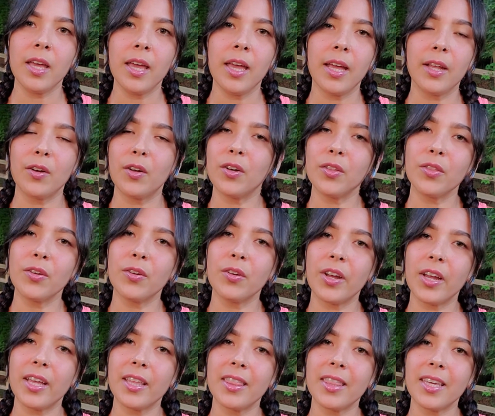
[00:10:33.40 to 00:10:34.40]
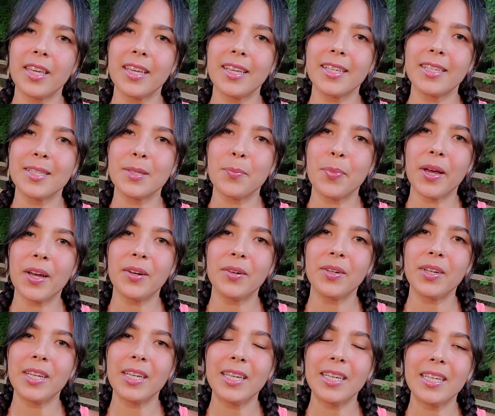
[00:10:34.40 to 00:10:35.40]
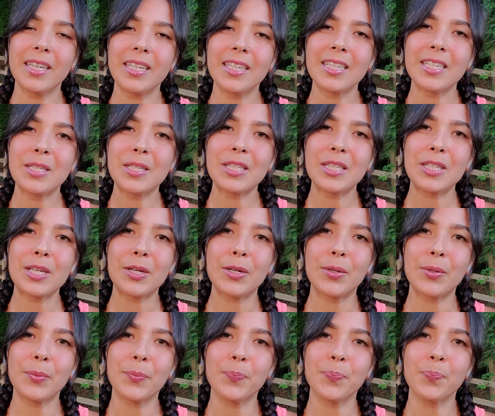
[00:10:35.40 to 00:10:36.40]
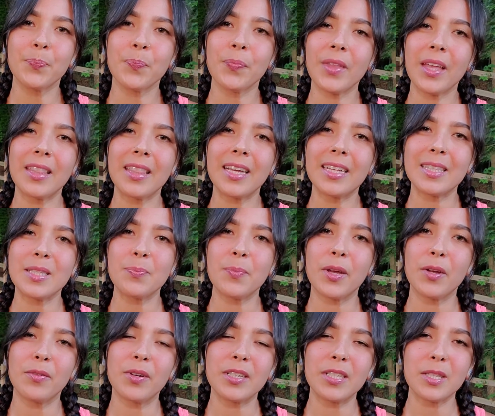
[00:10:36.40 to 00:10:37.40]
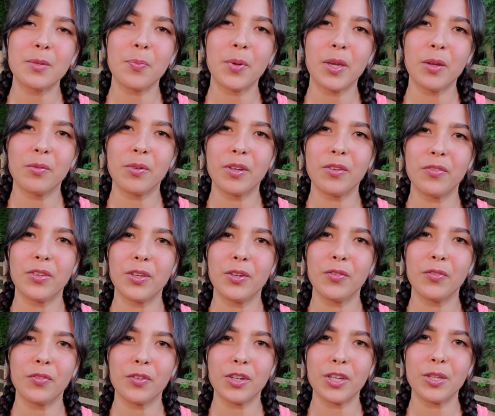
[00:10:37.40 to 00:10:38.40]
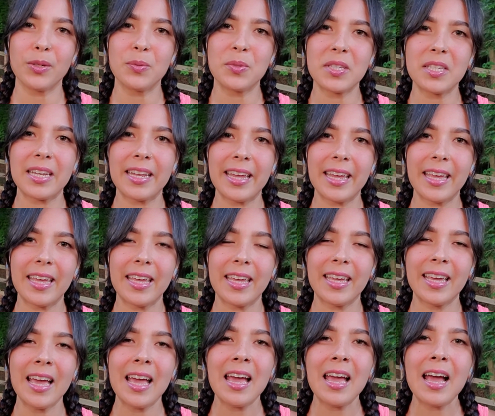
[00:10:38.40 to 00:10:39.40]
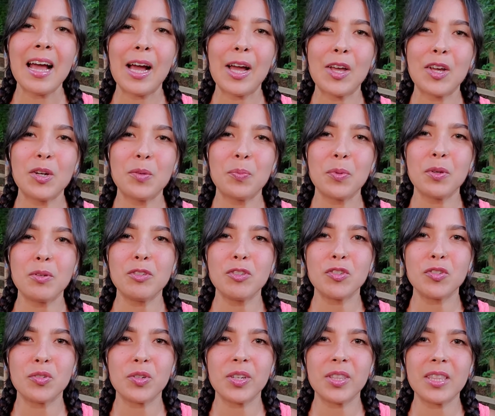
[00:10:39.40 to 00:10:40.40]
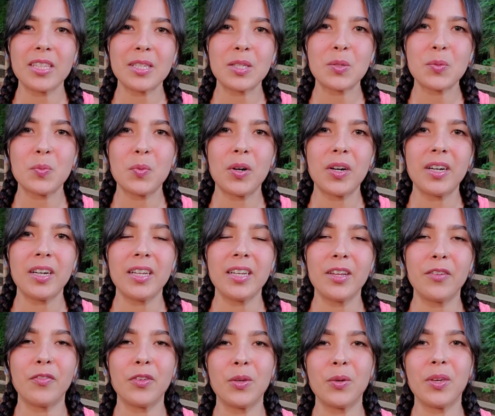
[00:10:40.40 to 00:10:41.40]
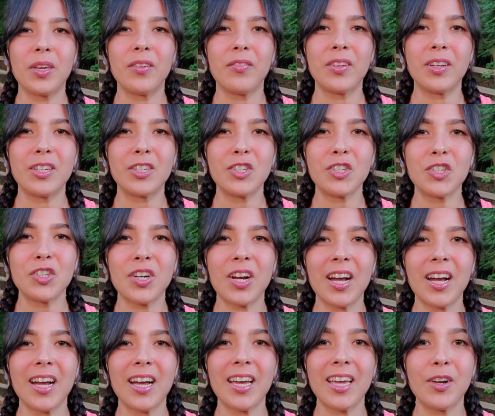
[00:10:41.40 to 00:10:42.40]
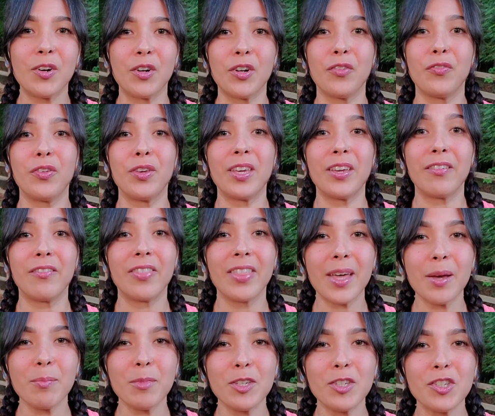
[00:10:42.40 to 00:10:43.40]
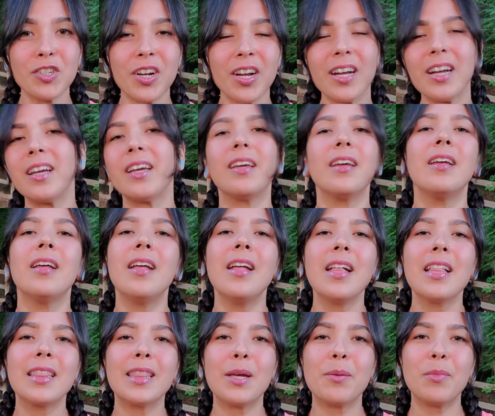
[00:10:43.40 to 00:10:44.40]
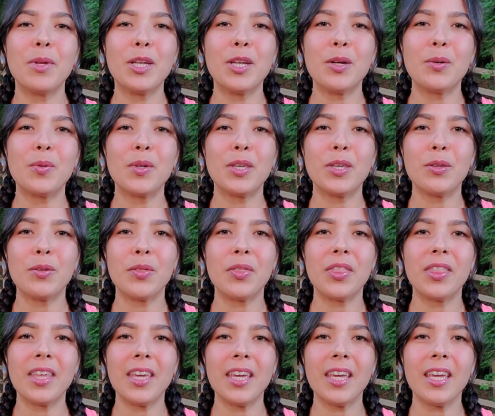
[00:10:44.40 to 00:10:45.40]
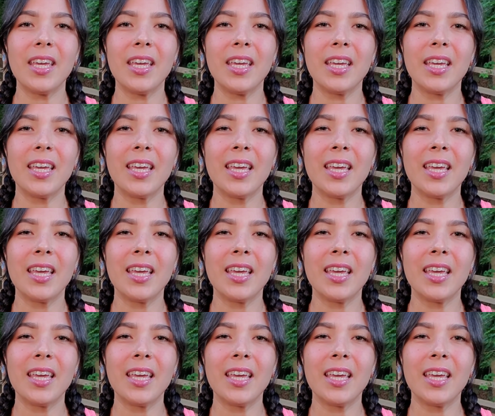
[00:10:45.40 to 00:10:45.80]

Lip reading: and all the great things about it. So that's my recipe review for you today. I hope you enjoyed this one. If you give it a try, or if you give them a try, let me know what you think.